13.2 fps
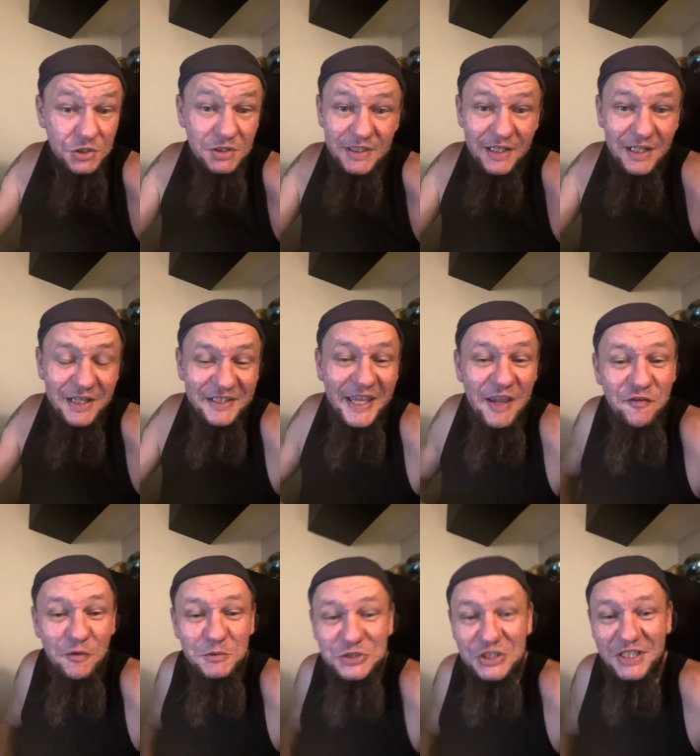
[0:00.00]
they came
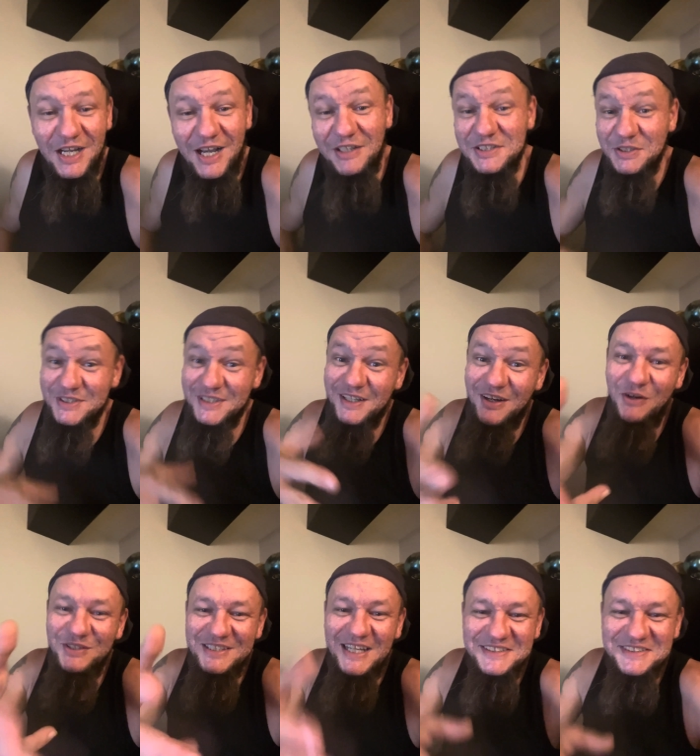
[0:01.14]
from Chicago, so I was like, oh,
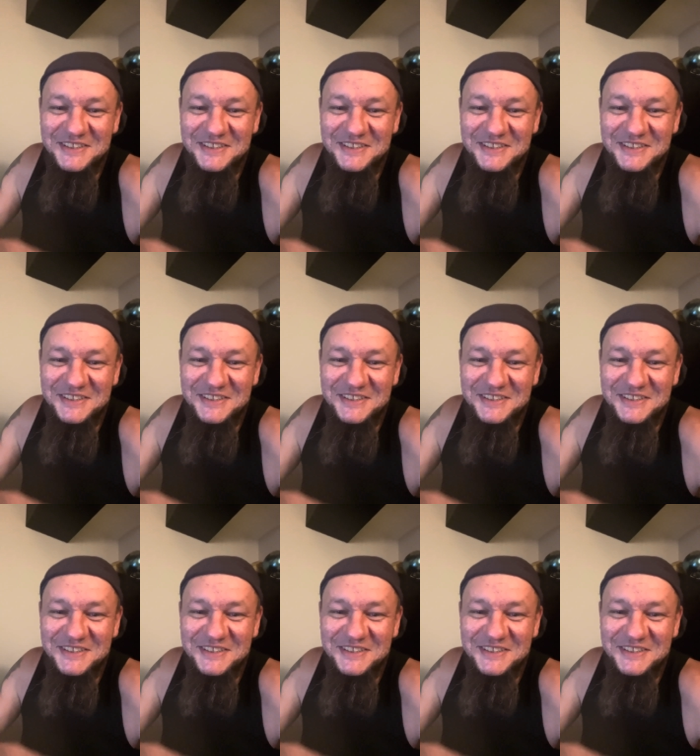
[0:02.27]
that's